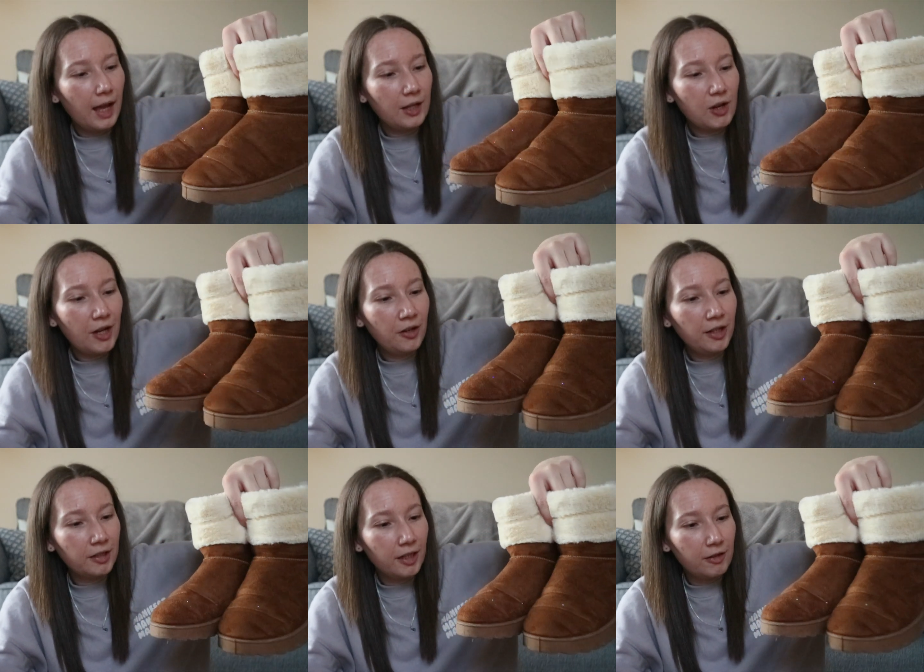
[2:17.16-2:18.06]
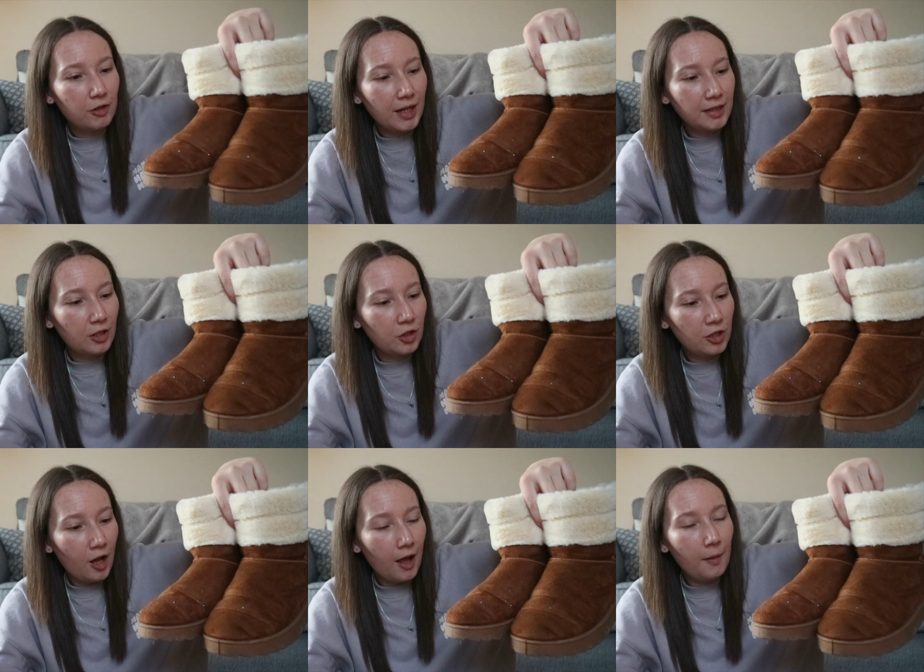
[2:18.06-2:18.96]
I tried on a glittery dress in the
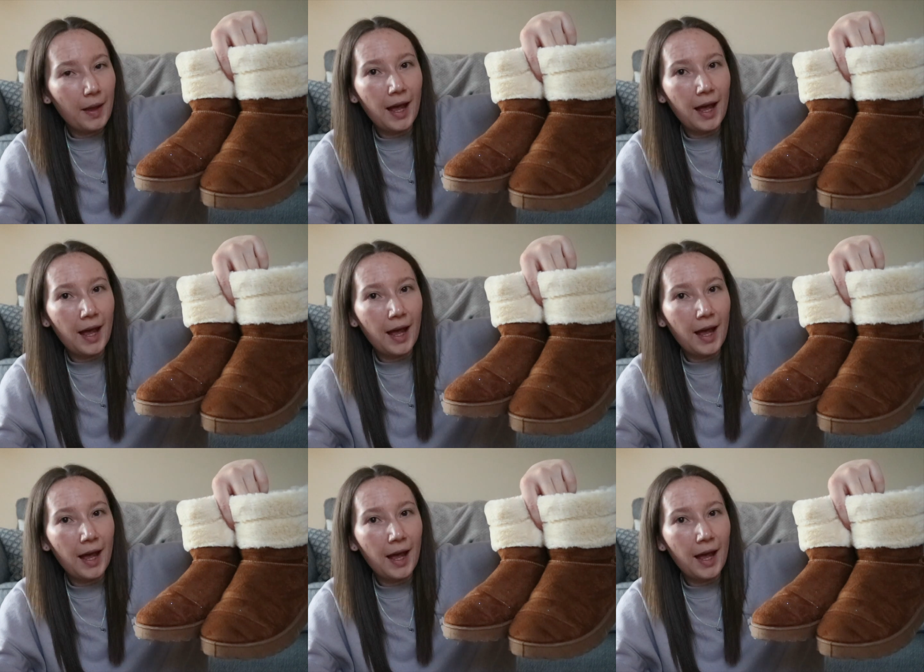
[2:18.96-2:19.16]
shop